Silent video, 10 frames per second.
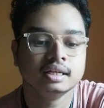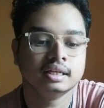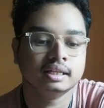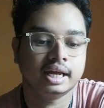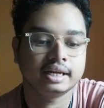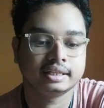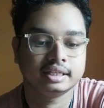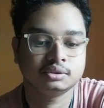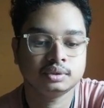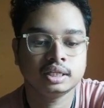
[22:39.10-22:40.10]
like
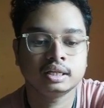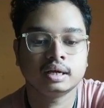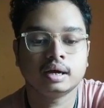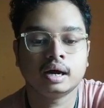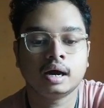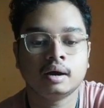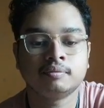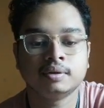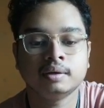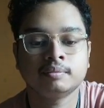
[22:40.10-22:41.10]
this will
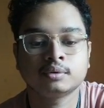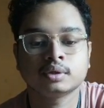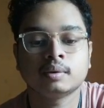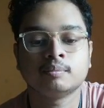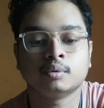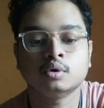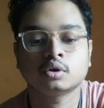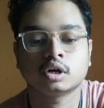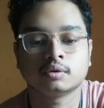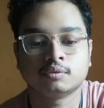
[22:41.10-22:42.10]
flip to the boat
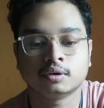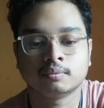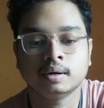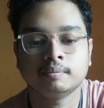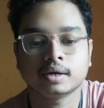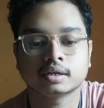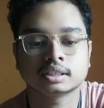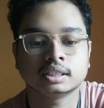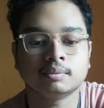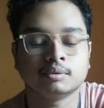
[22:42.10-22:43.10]
conformer, because
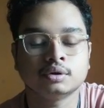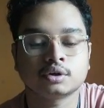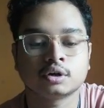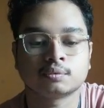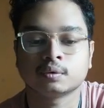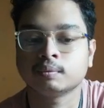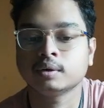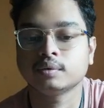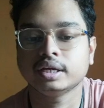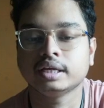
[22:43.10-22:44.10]
in the boat conformer
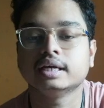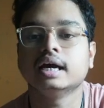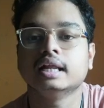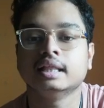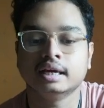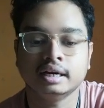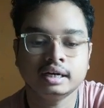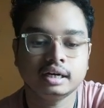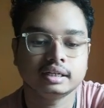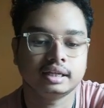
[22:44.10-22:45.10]
we
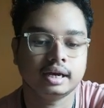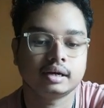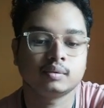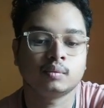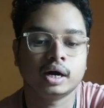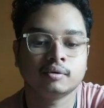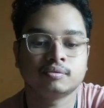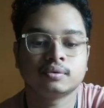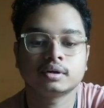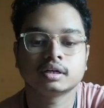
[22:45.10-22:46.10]
learn that
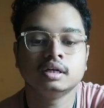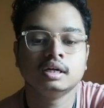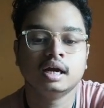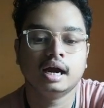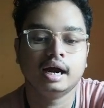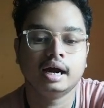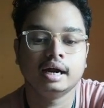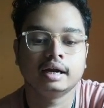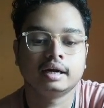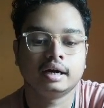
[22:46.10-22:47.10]
1,4
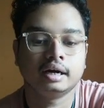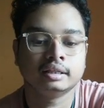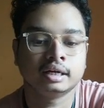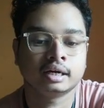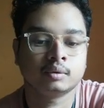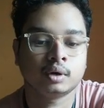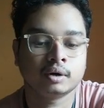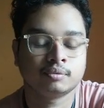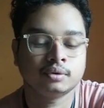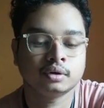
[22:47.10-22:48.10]
the
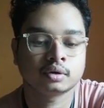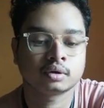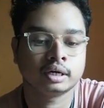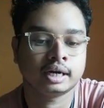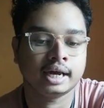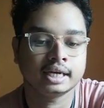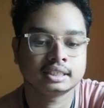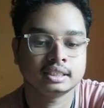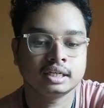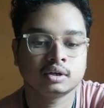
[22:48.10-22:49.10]
1,4
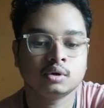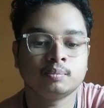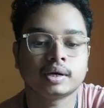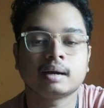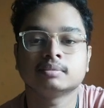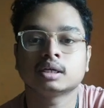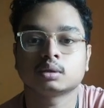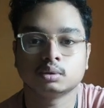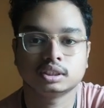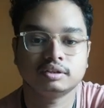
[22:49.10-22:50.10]
diaxial group become the
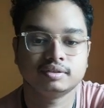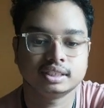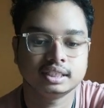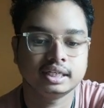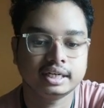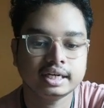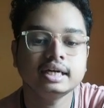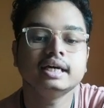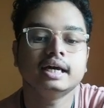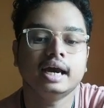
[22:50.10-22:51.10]
closer vicinity,
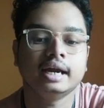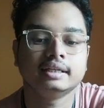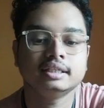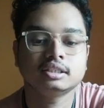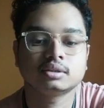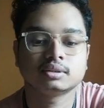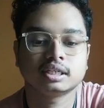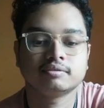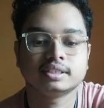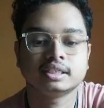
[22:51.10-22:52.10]
and this
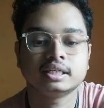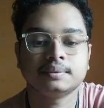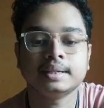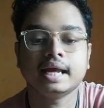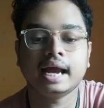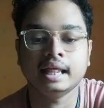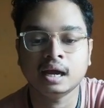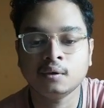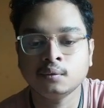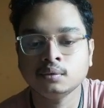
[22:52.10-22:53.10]
closer vicinity will
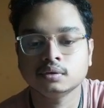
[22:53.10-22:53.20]
allow